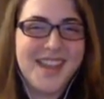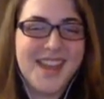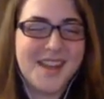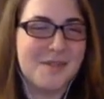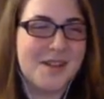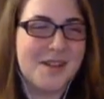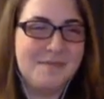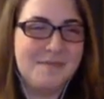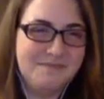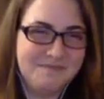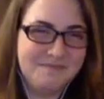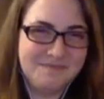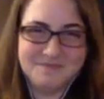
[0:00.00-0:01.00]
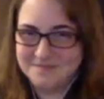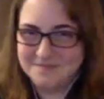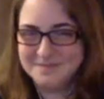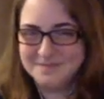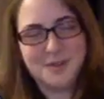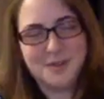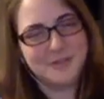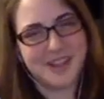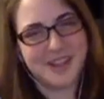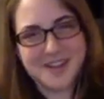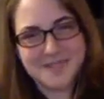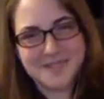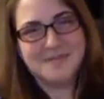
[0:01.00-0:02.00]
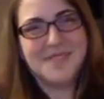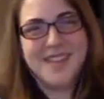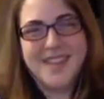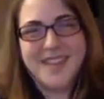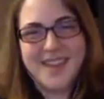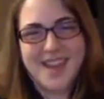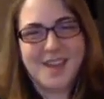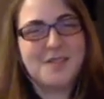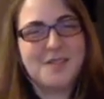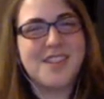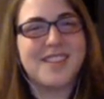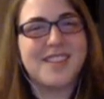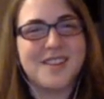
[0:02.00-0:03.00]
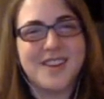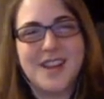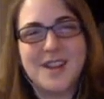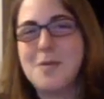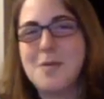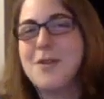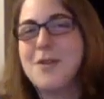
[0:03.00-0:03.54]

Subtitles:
It's moving on. I don't think there are any more.